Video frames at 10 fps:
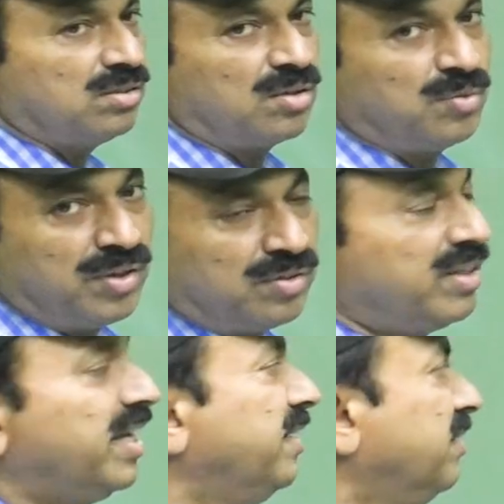we are going to
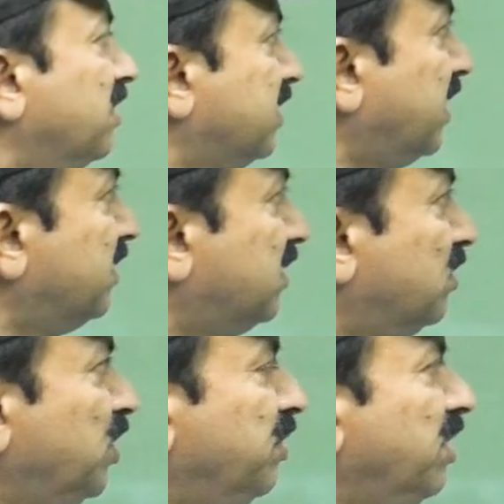gain in the sense?
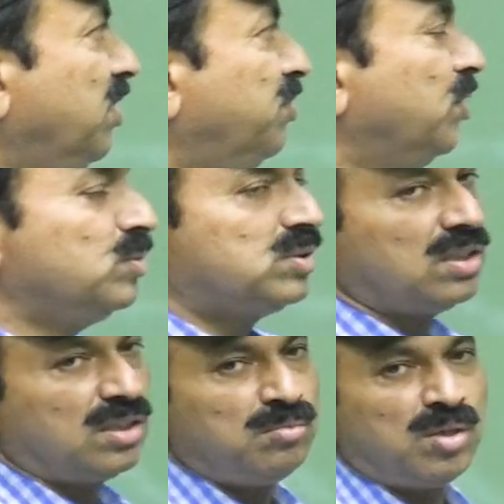So even if you lose
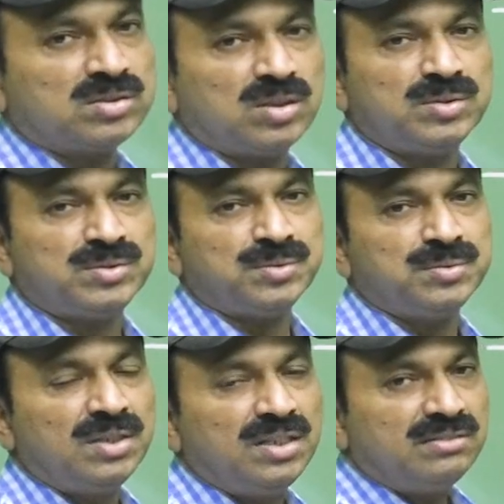30 marks also,